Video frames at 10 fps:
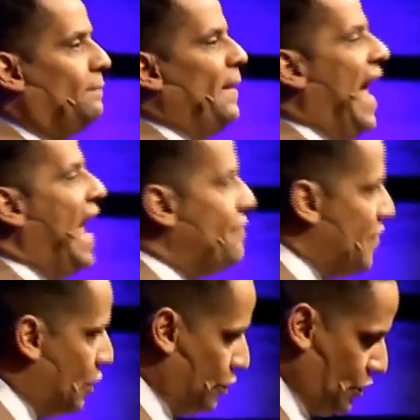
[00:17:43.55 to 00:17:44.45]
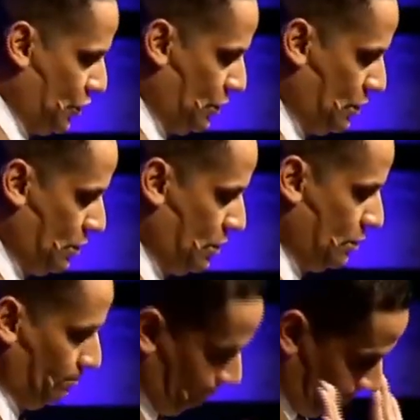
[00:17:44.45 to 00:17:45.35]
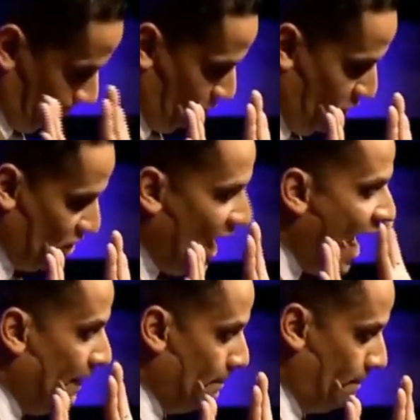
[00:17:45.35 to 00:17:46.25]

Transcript: behaviors. Just saying.